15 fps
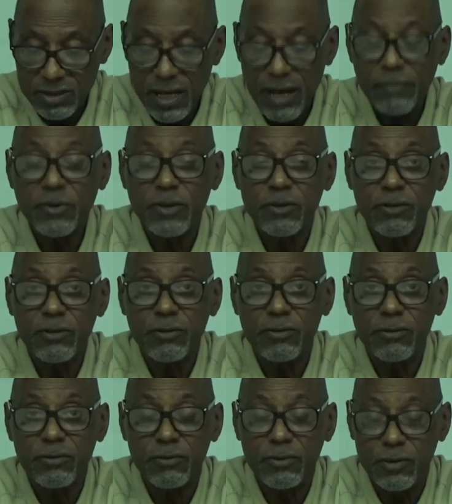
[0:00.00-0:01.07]
chapter
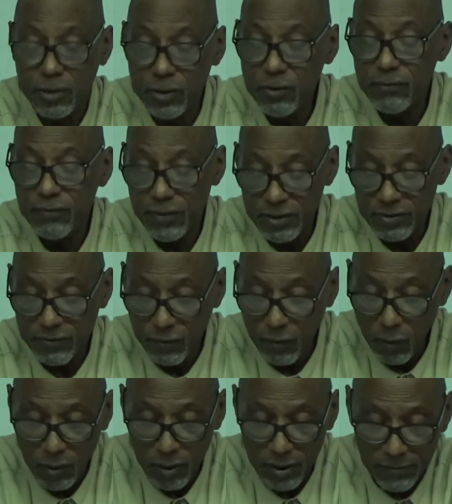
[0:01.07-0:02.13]
2, verse
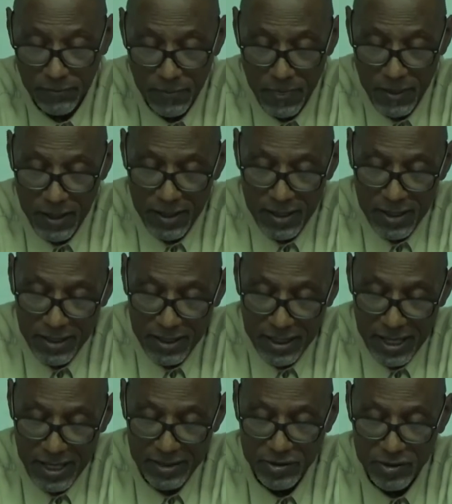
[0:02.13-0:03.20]
4.
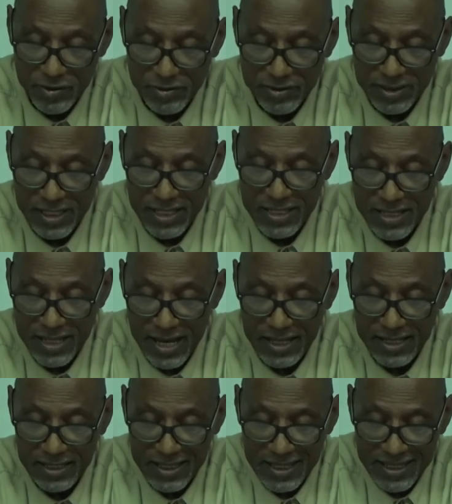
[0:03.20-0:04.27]
Can't you see
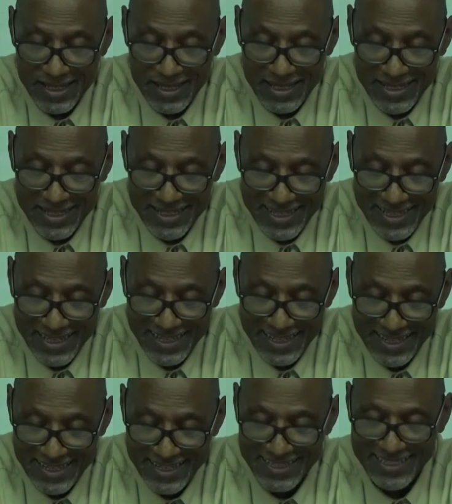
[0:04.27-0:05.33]
that
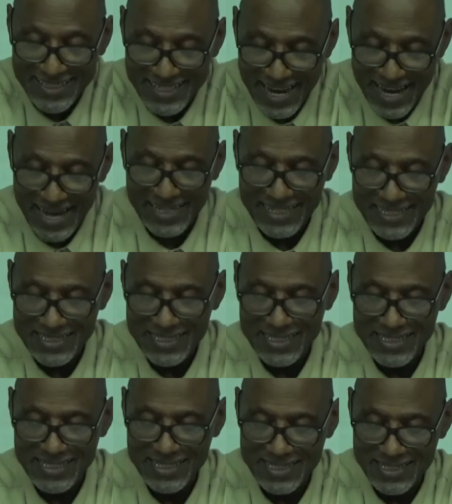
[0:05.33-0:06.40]
his kindness
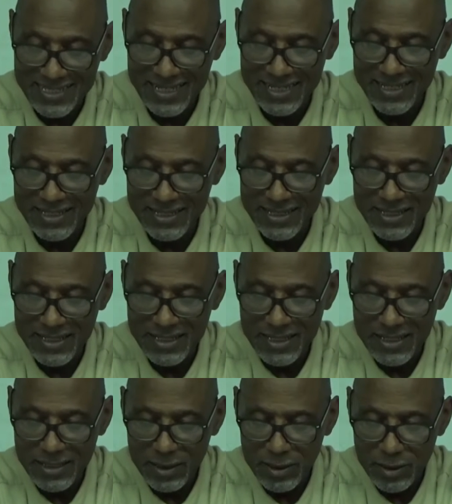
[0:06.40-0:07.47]
is intended
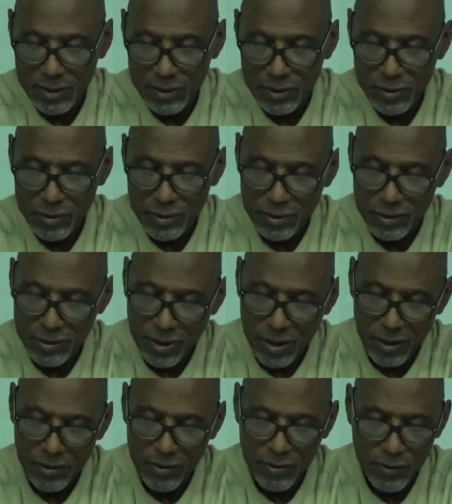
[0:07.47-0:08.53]
to
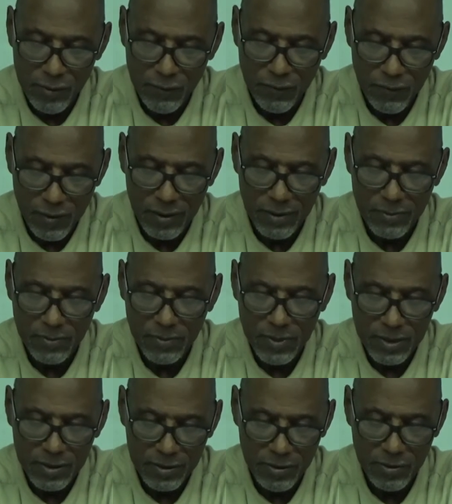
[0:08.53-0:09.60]
turn you from
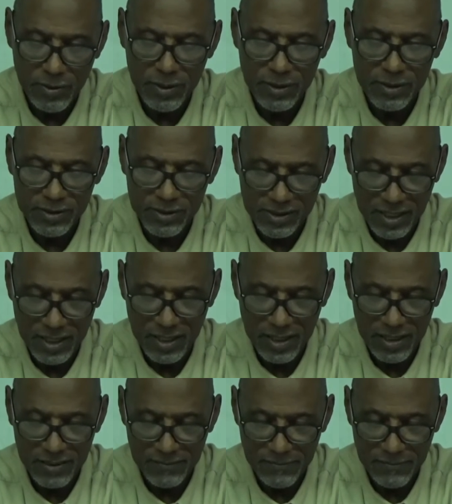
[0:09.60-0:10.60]
your sin?